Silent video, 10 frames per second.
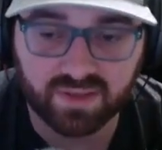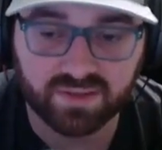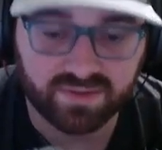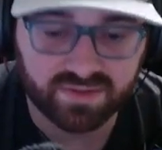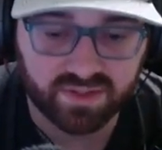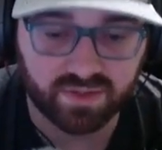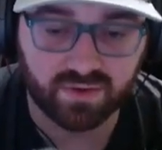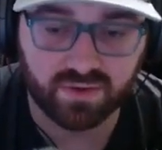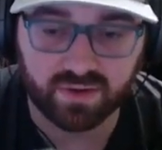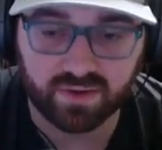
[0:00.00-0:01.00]

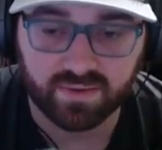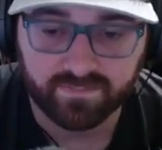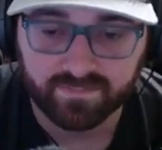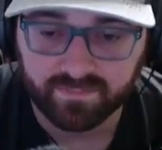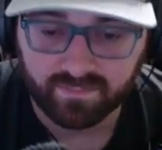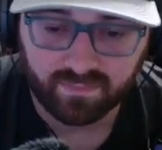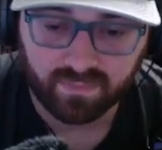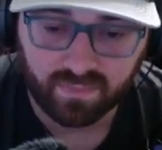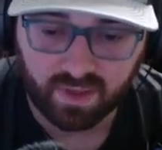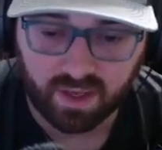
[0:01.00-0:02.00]
So
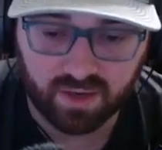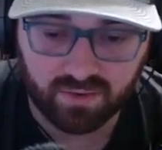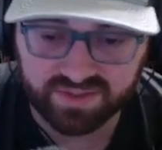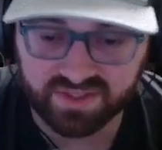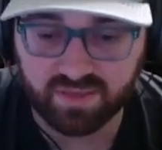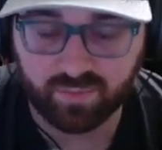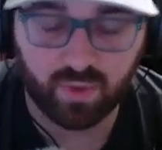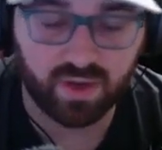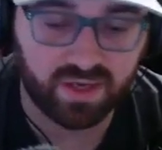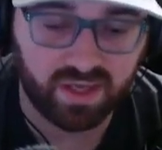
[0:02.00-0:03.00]
I always keep
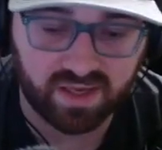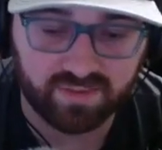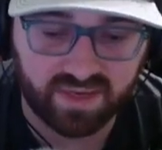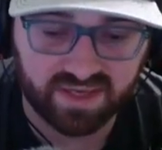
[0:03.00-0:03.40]
one in my